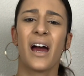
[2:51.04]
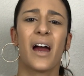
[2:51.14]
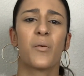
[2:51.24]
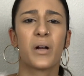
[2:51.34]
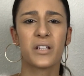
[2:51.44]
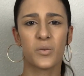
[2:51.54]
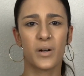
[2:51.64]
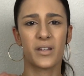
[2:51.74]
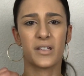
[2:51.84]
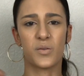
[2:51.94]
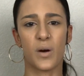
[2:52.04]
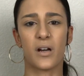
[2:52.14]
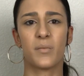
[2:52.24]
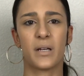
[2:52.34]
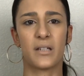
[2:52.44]
I wanted to wear this
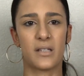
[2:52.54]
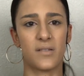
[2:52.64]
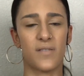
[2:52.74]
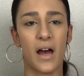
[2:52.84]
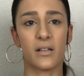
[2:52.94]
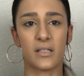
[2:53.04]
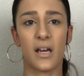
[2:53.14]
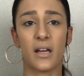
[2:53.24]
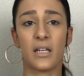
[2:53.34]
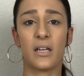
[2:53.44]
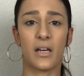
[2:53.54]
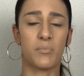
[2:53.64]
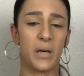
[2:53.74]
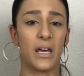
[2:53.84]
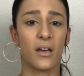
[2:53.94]
sweater because it's Valentine-y and
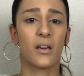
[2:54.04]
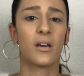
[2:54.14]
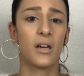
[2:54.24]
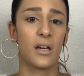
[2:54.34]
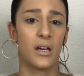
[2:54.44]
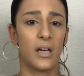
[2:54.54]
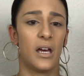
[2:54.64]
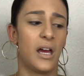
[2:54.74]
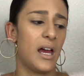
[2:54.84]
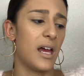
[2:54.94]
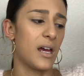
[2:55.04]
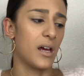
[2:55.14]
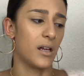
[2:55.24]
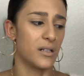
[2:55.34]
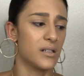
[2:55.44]
pink,
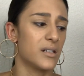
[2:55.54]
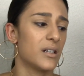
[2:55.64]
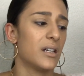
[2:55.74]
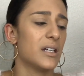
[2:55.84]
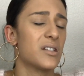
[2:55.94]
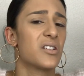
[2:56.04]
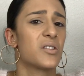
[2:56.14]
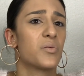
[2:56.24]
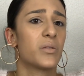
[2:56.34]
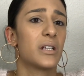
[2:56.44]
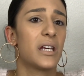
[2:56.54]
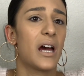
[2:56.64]
and it's just really